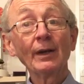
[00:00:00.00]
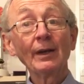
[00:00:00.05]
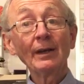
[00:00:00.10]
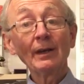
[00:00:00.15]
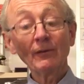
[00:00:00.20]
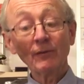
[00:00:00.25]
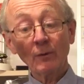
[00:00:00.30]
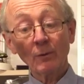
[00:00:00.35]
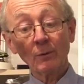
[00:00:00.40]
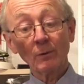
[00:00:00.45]

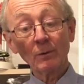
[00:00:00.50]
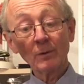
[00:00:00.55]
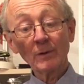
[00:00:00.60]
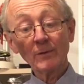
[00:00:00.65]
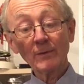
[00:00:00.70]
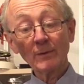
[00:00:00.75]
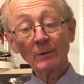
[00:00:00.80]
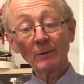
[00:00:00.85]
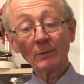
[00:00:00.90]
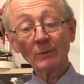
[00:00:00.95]
If all of
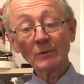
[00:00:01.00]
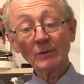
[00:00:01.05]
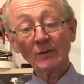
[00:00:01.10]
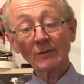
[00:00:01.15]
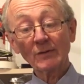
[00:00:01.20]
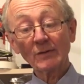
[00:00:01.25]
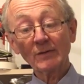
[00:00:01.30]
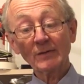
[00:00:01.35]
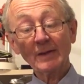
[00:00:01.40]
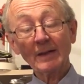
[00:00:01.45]
the launchers
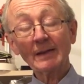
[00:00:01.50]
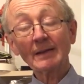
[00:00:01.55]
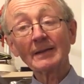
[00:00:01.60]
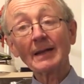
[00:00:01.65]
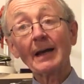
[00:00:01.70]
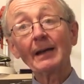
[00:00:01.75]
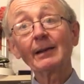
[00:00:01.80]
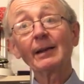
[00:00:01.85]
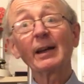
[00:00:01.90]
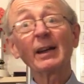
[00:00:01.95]
are set at
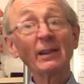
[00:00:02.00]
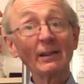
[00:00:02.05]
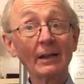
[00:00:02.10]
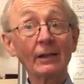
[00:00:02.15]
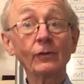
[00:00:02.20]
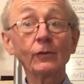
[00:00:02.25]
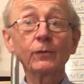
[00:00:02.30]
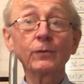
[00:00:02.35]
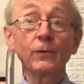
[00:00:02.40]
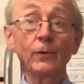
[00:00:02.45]
that line,
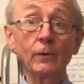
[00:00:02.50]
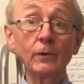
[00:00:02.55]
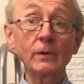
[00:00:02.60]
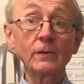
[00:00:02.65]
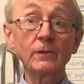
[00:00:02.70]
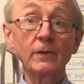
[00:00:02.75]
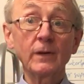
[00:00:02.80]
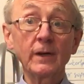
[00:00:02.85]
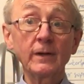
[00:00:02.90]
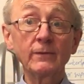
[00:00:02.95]
that's
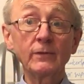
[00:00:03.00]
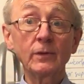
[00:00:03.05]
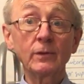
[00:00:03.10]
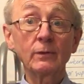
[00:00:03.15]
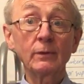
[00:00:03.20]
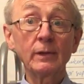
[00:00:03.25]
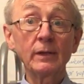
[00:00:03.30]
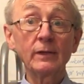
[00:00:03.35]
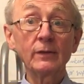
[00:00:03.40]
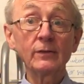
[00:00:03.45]
45
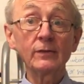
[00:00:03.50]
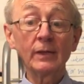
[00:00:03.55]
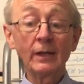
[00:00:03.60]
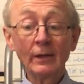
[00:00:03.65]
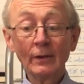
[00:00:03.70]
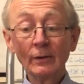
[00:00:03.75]
degrees.